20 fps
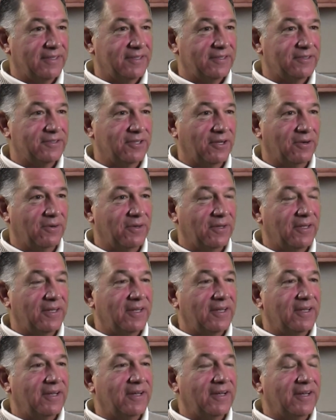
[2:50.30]
So,
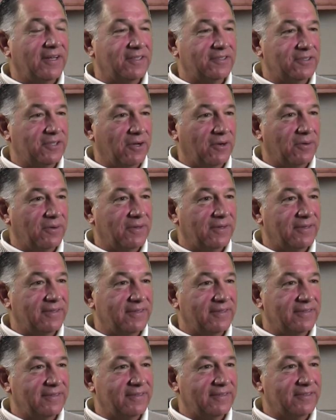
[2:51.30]
so
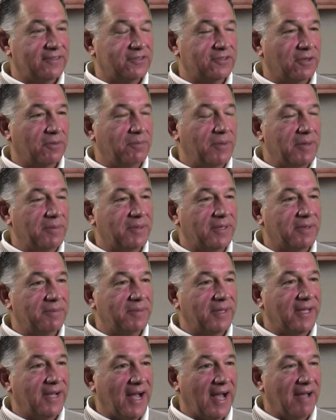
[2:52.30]
so people can
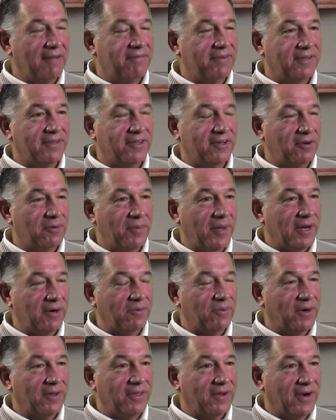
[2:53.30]
be confident that no matter
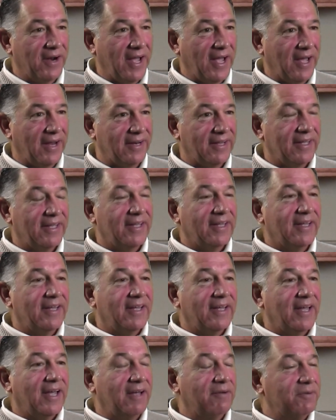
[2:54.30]
where they're at,
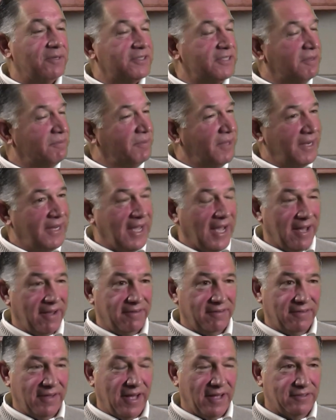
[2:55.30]
and we send many out
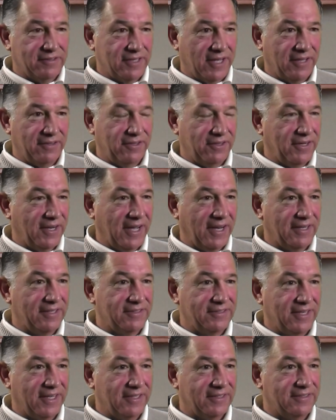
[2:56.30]
of, outside the United
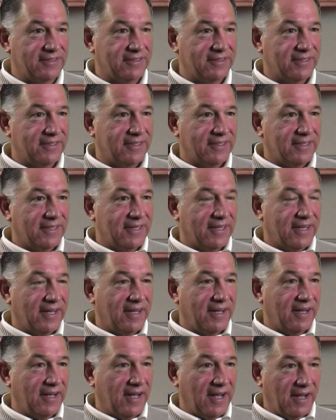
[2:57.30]
States
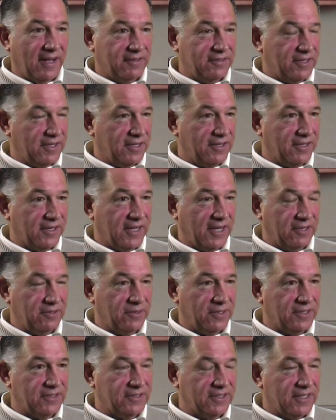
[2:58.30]
uh, out to other
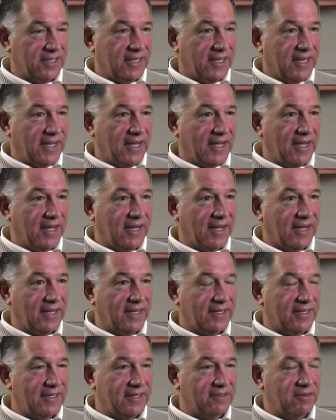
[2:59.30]
countries, uh,
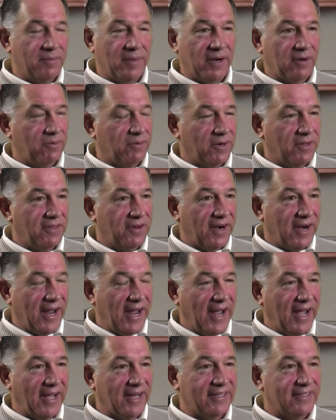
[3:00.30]
no matter where they're
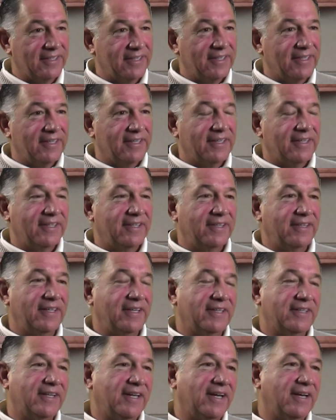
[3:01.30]
at,
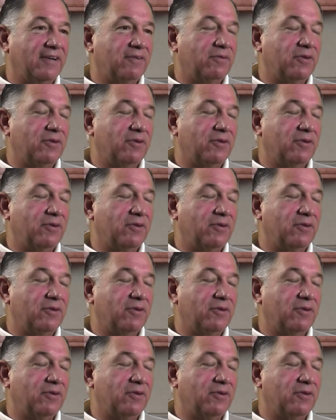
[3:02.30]
that uh,